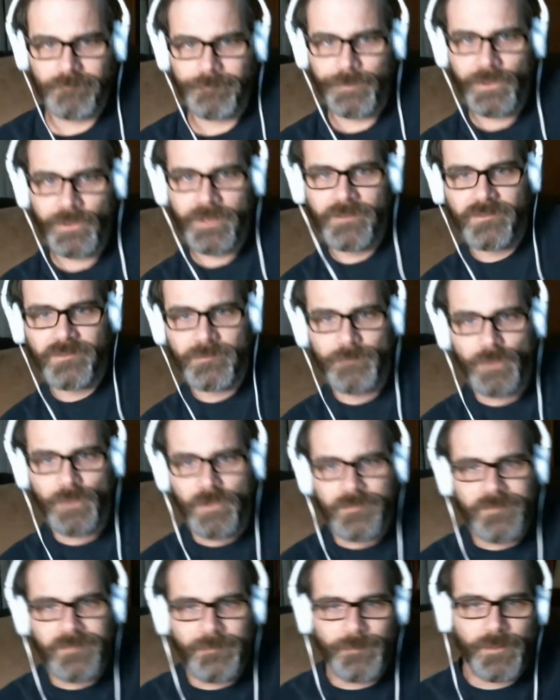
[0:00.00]
playing some
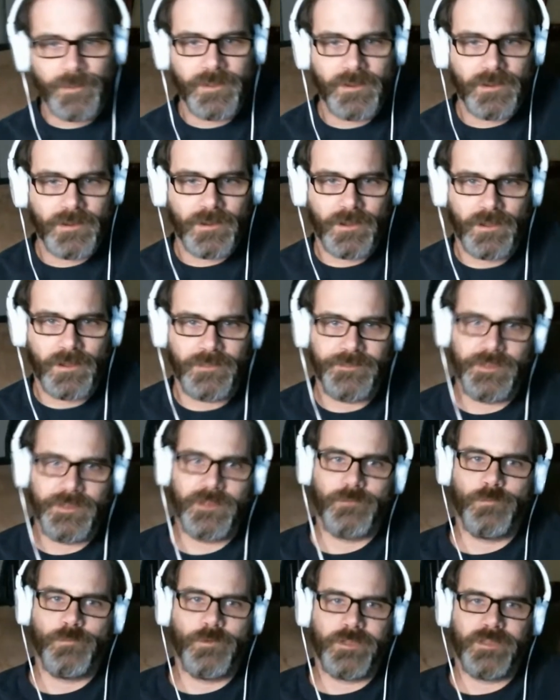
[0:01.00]
multiplayer on
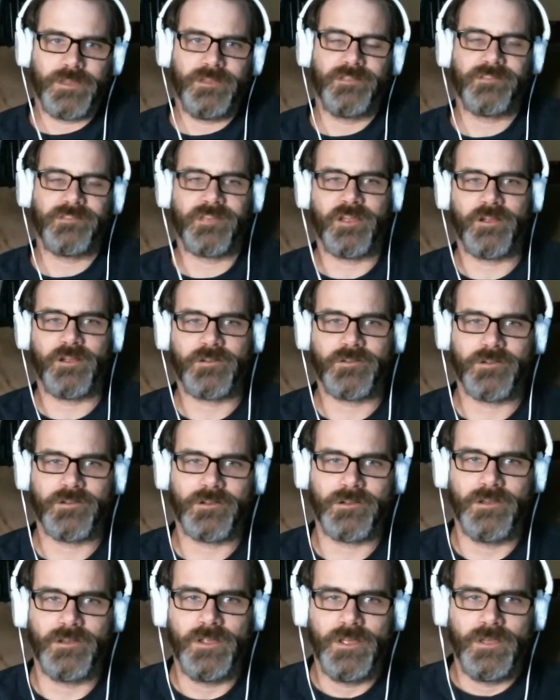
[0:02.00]
there, and we'll get his
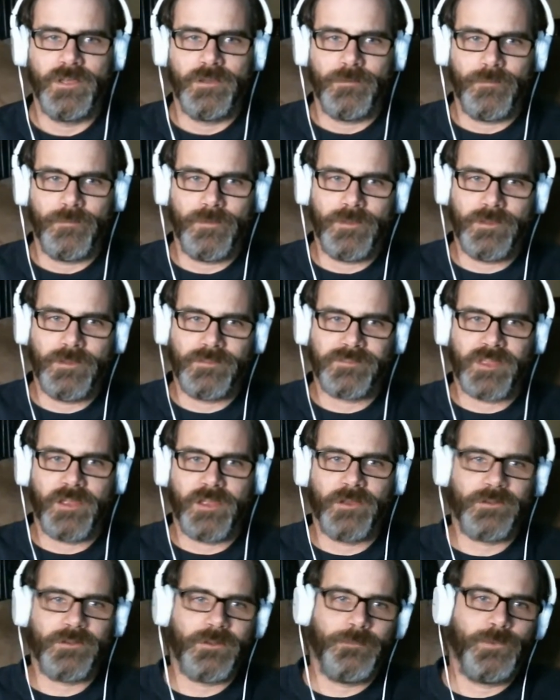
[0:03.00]
character
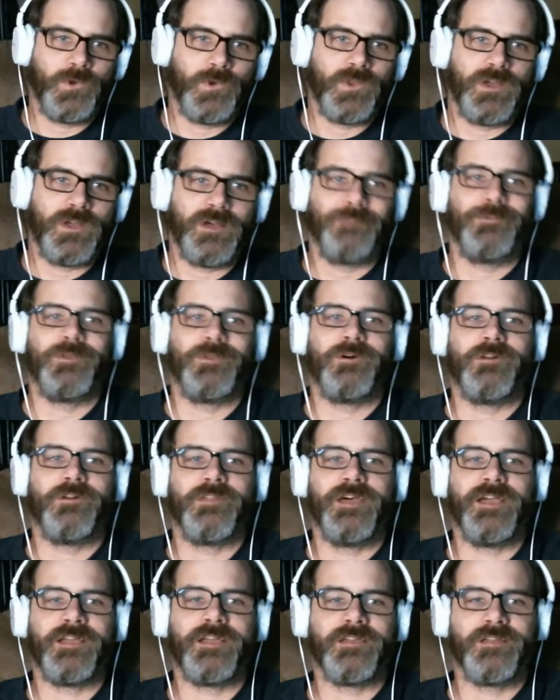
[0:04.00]
put up and all
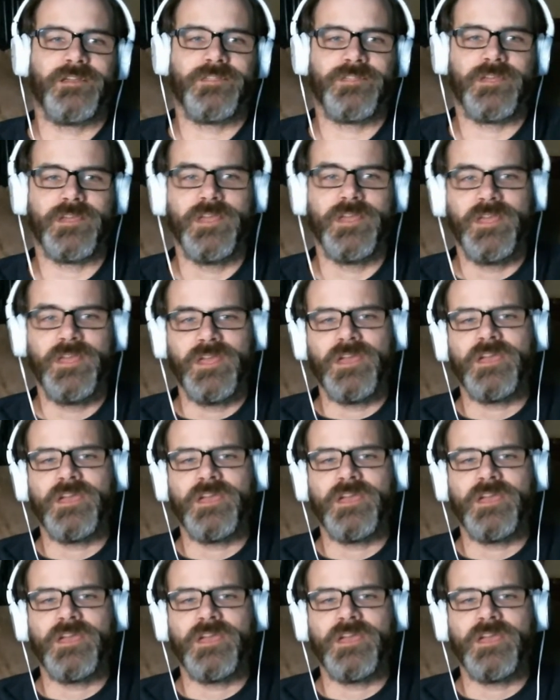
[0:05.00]
that kind of thing.